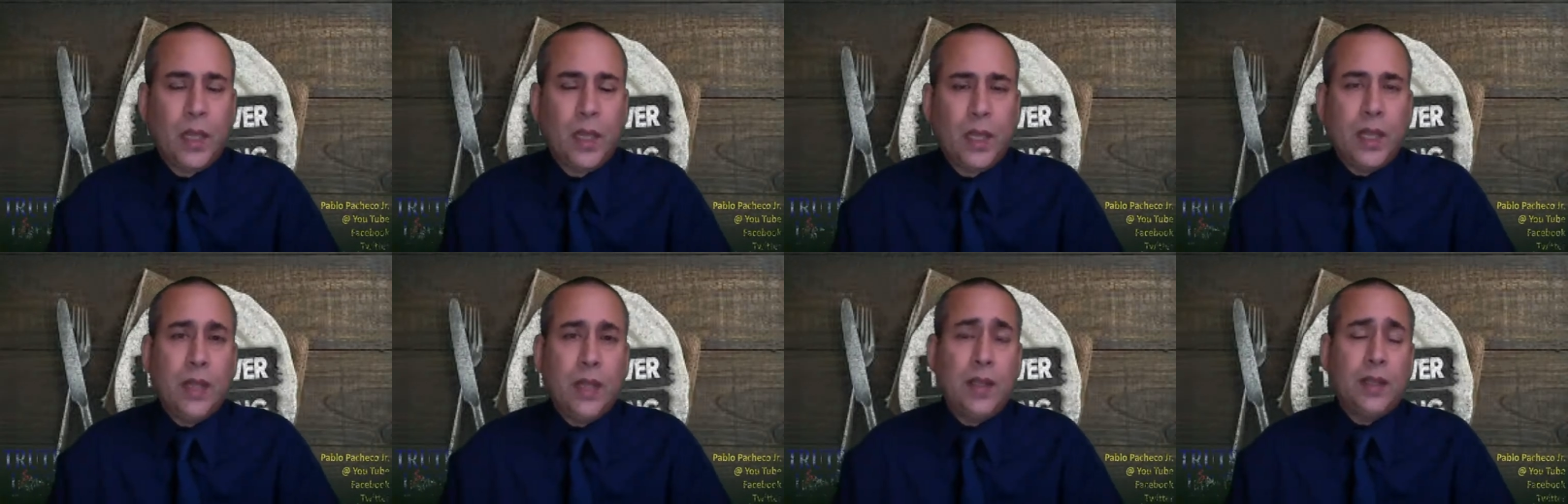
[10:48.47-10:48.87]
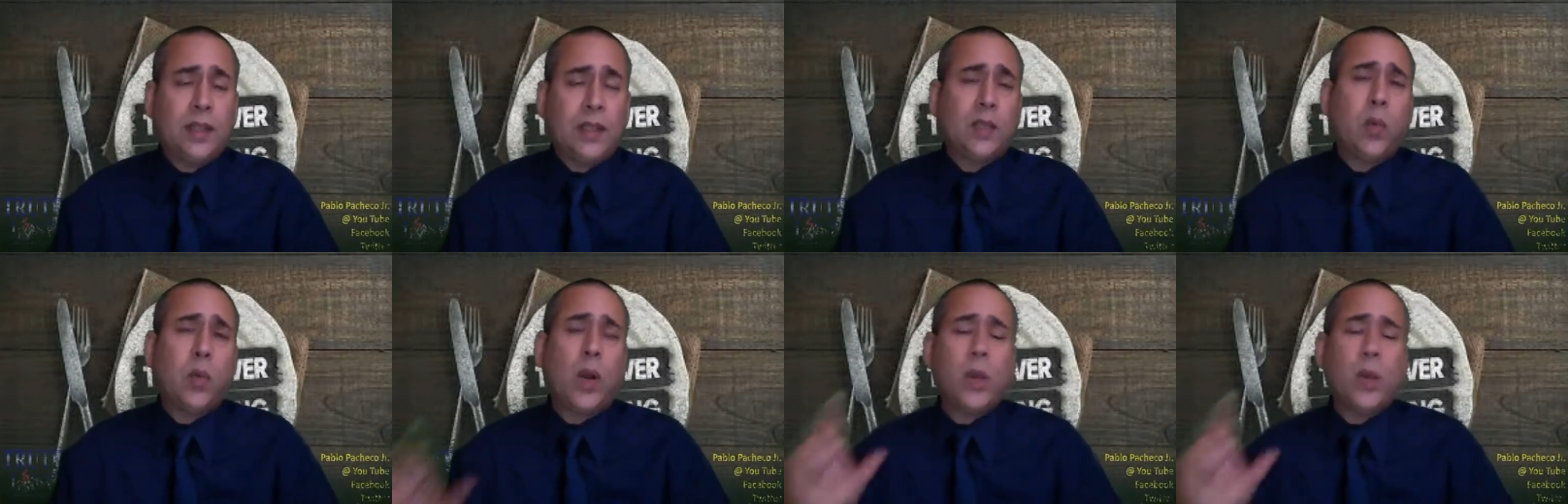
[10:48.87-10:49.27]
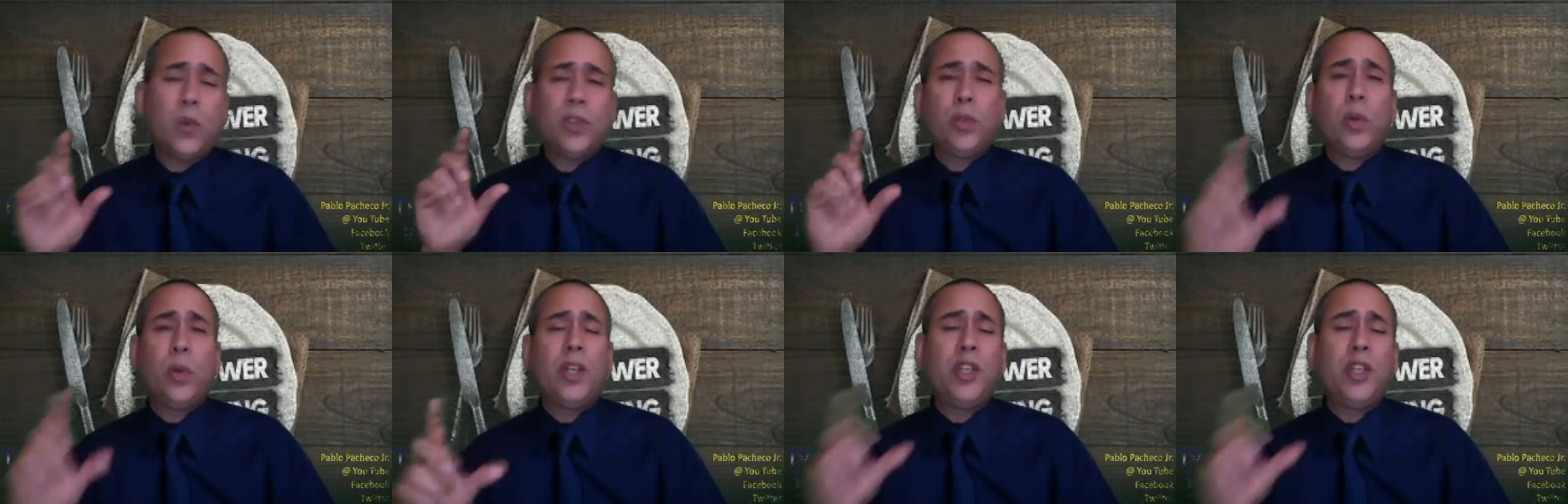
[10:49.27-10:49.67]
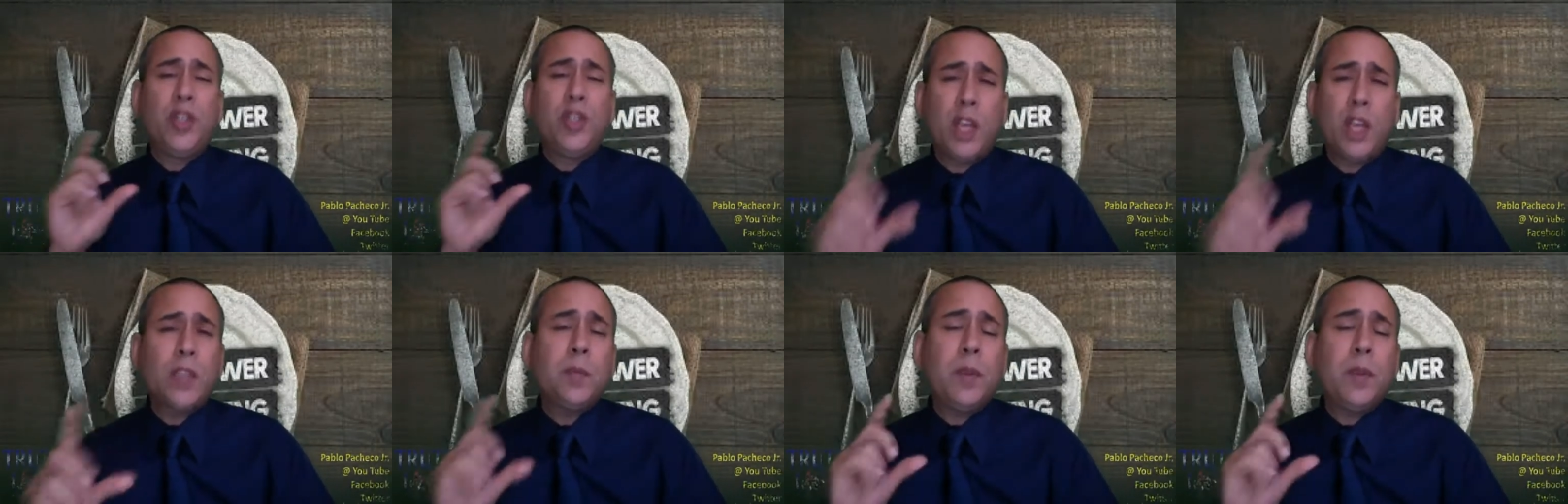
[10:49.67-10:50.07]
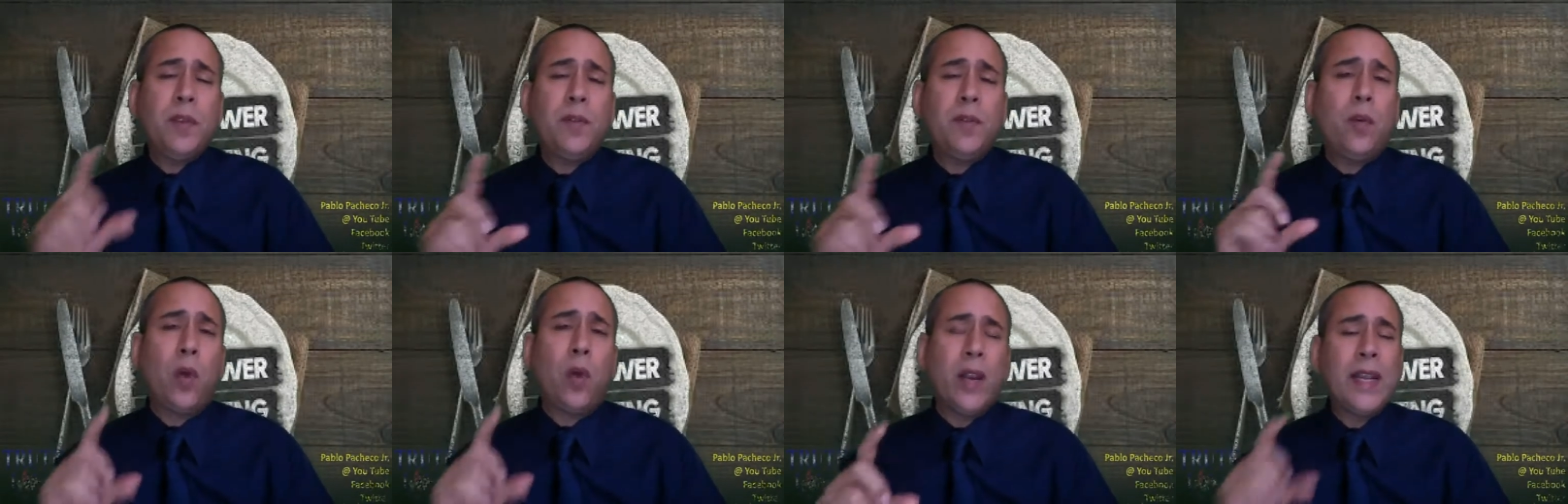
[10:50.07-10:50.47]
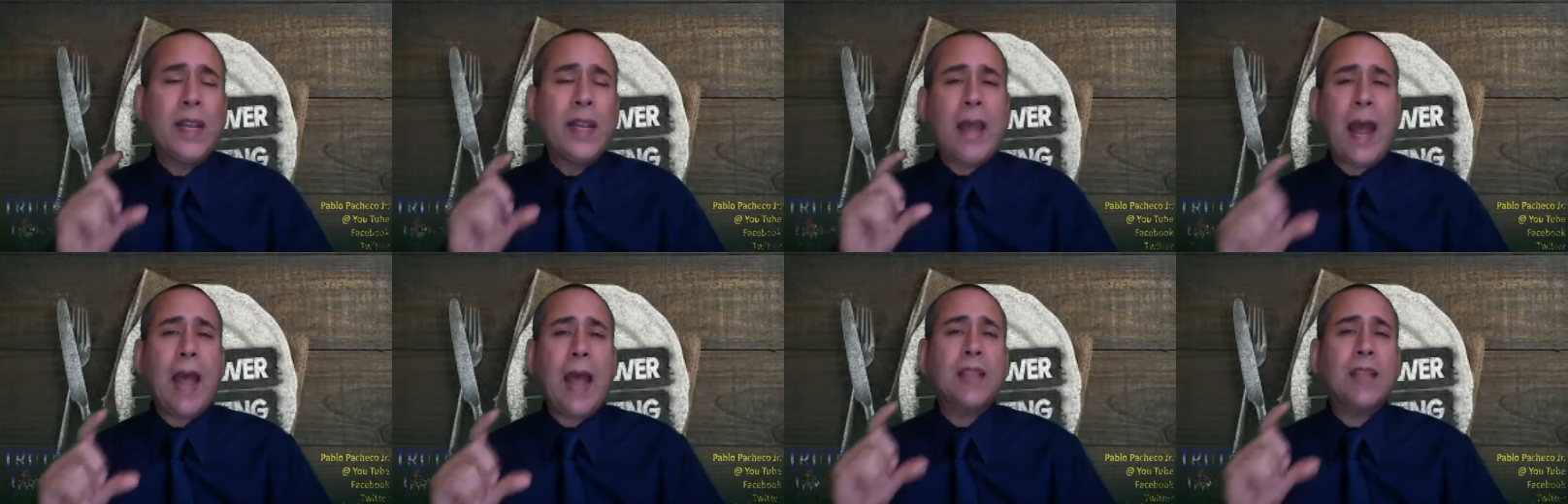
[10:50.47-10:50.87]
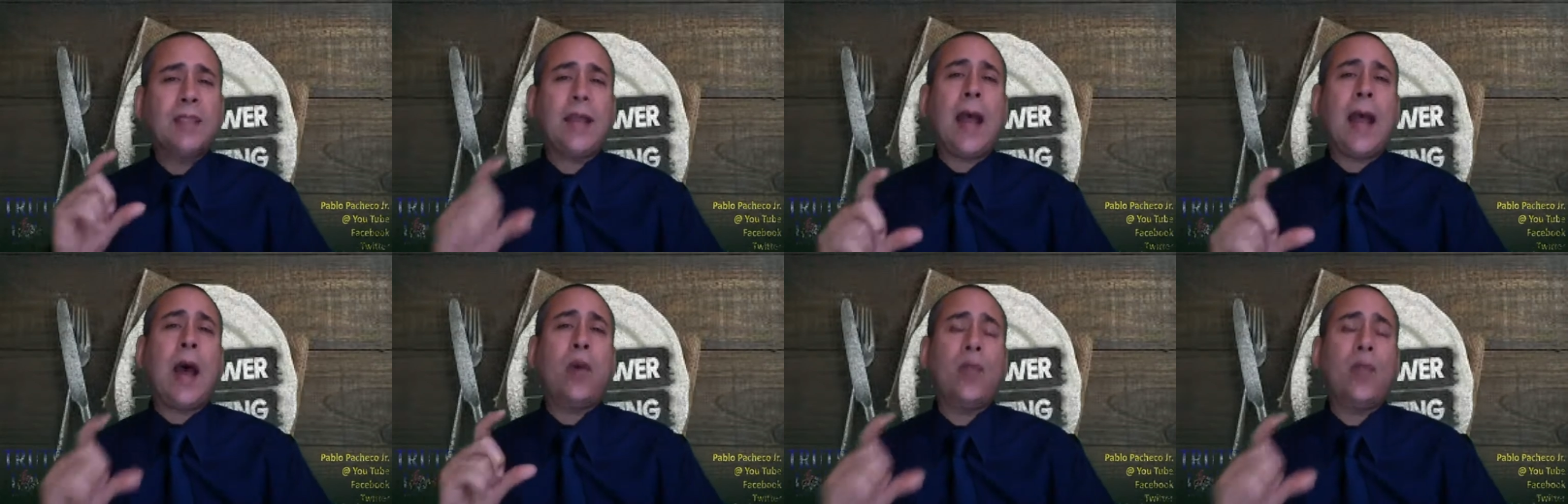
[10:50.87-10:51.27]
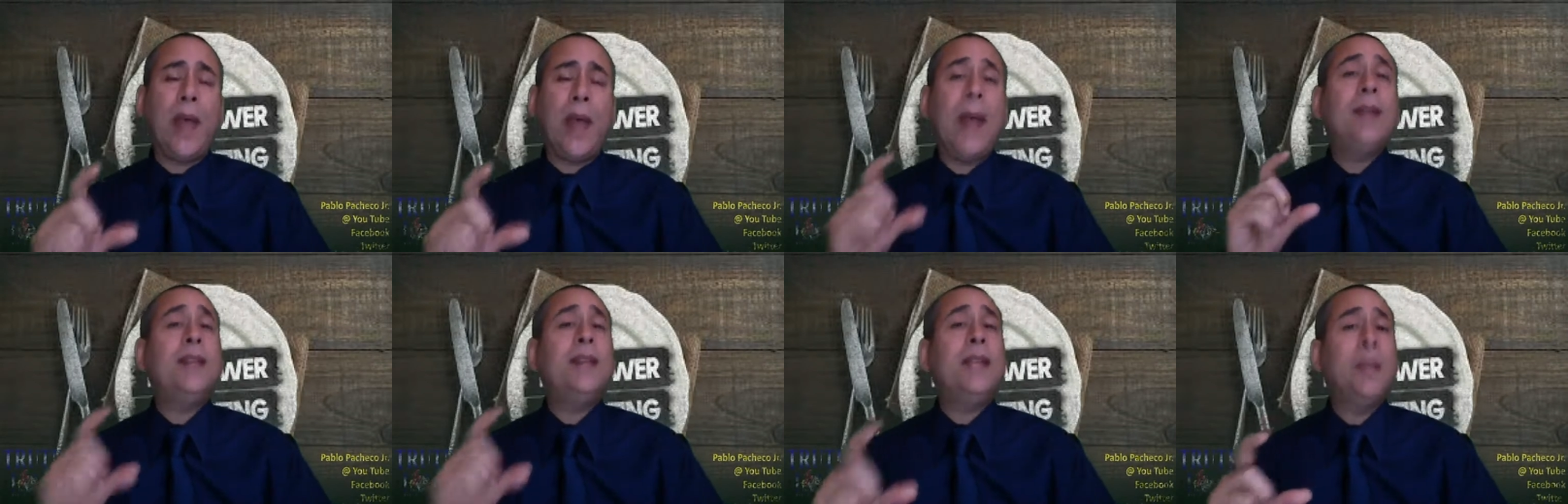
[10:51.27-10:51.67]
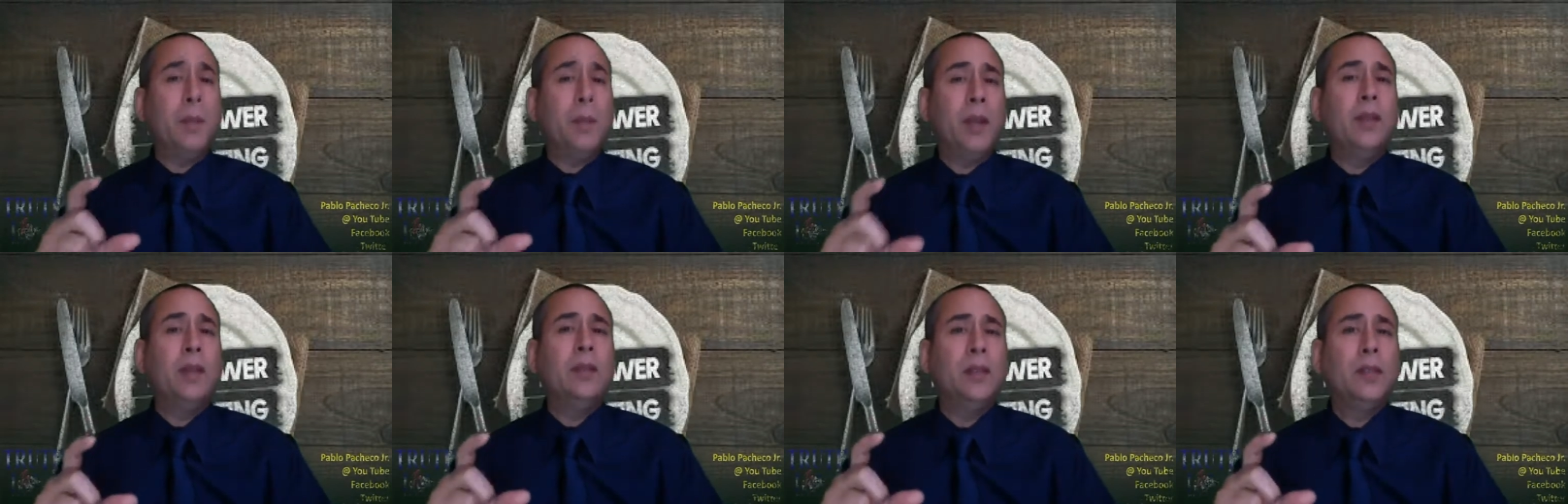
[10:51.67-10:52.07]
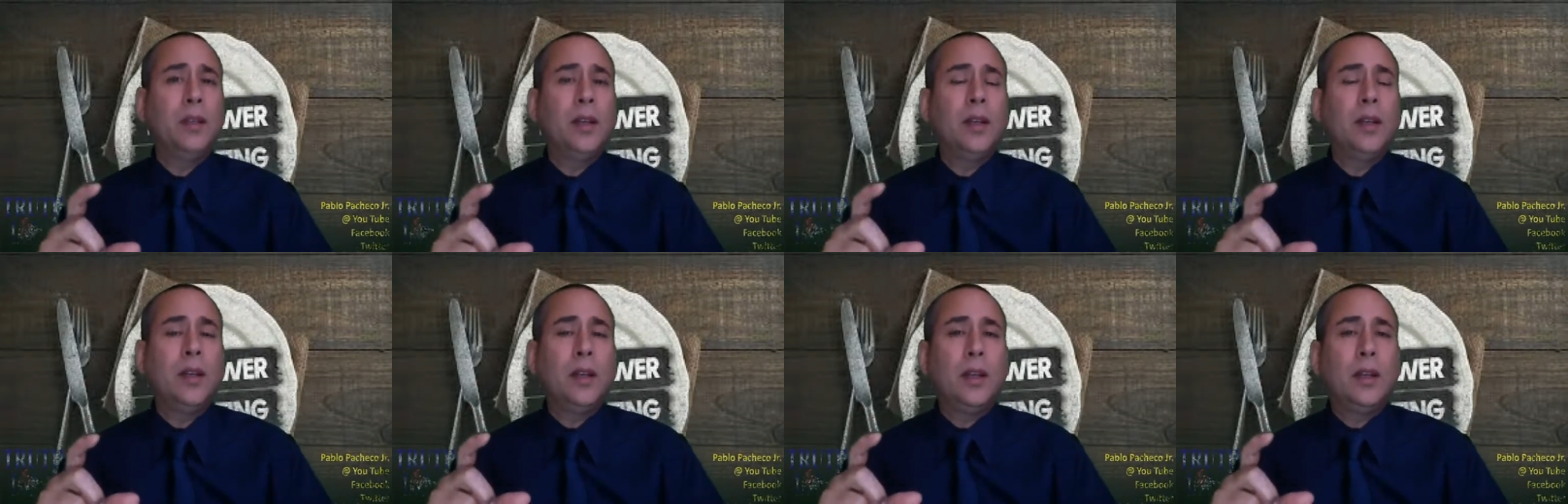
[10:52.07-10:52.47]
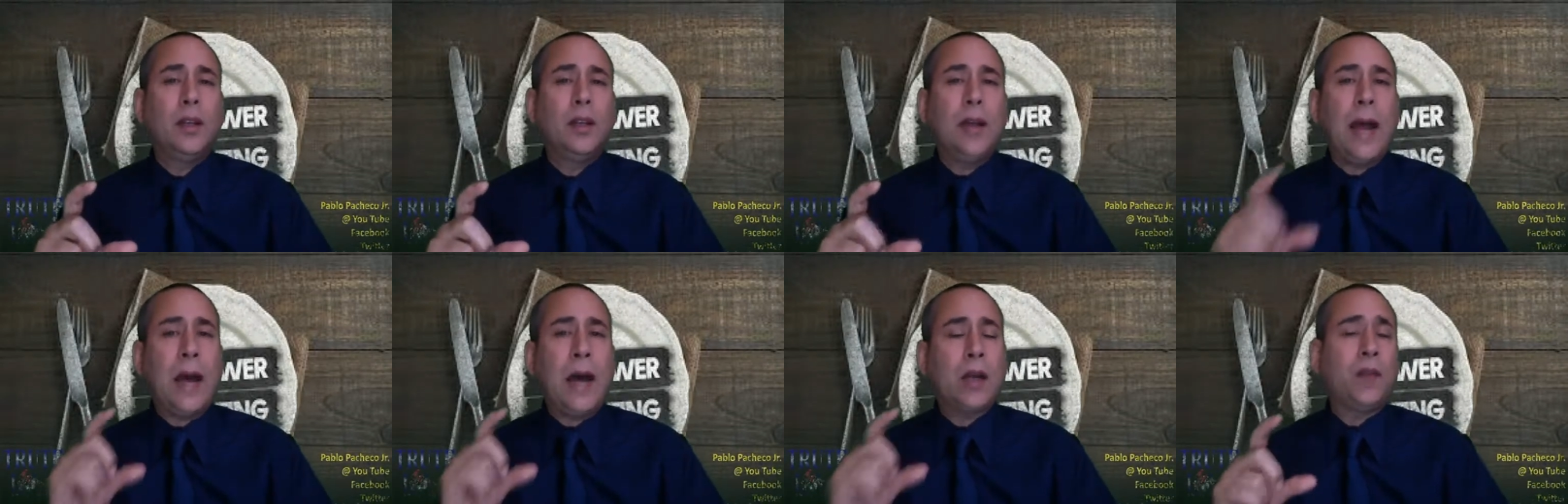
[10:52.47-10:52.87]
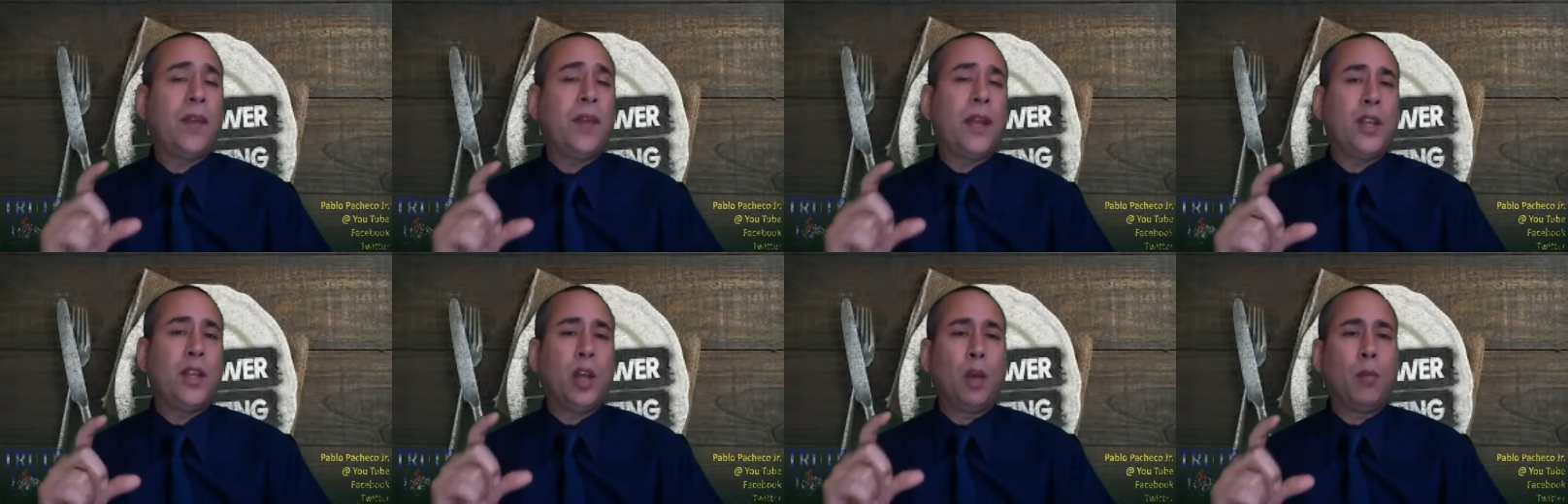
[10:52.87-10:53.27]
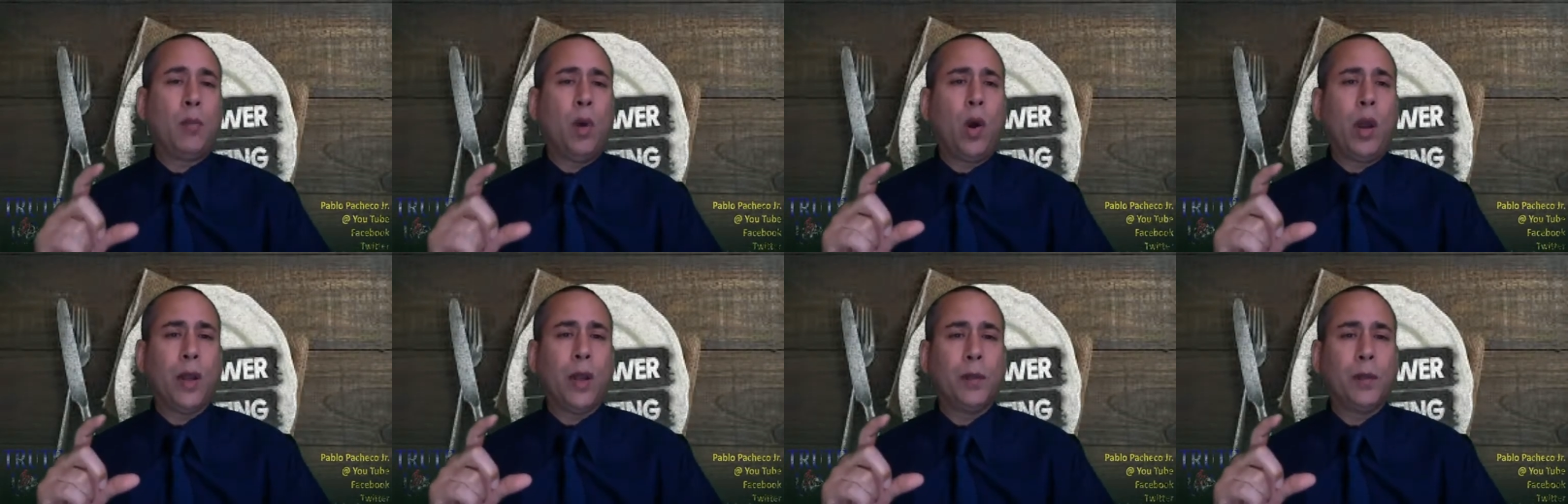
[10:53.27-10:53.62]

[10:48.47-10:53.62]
This is what he was doing just before he cast out that demon out of that young boy.